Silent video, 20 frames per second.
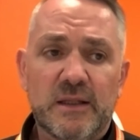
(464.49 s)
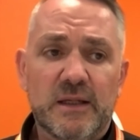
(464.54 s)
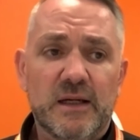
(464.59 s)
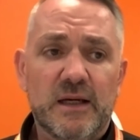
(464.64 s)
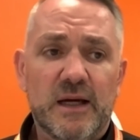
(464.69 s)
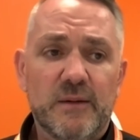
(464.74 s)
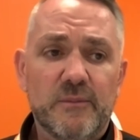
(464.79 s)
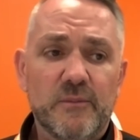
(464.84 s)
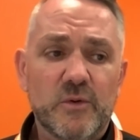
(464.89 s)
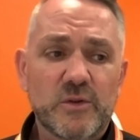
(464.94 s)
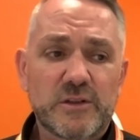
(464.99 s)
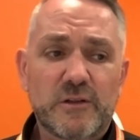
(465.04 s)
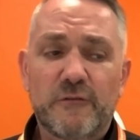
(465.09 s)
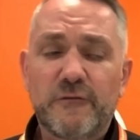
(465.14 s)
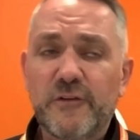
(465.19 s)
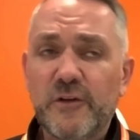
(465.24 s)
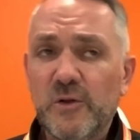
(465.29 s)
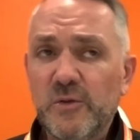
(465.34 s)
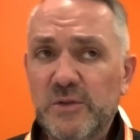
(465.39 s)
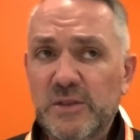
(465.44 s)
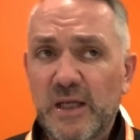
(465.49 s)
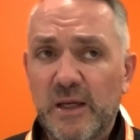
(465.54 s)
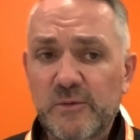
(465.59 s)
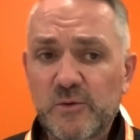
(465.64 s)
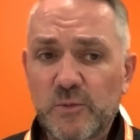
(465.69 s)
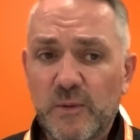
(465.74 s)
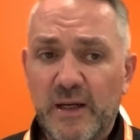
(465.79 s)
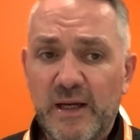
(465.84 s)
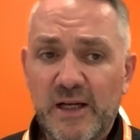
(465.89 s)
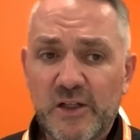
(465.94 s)
There was a few times
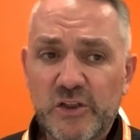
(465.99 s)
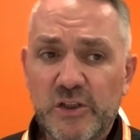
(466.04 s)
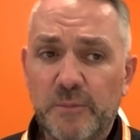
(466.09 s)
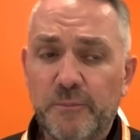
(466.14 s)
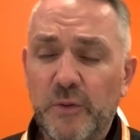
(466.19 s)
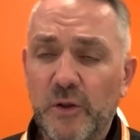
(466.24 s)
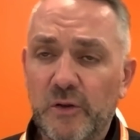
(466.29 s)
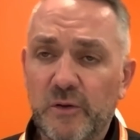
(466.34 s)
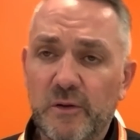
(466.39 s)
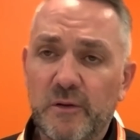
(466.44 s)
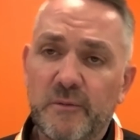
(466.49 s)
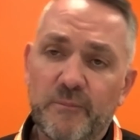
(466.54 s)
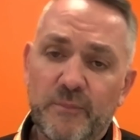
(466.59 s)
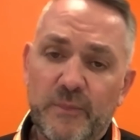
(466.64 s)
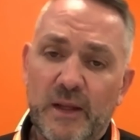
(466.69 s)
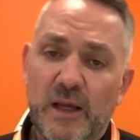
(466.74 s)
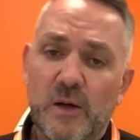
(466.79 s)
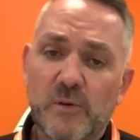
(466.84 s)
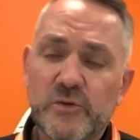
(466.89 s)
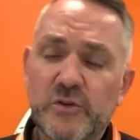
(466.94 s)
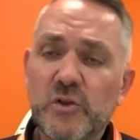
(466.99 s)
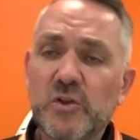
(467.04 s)
where I was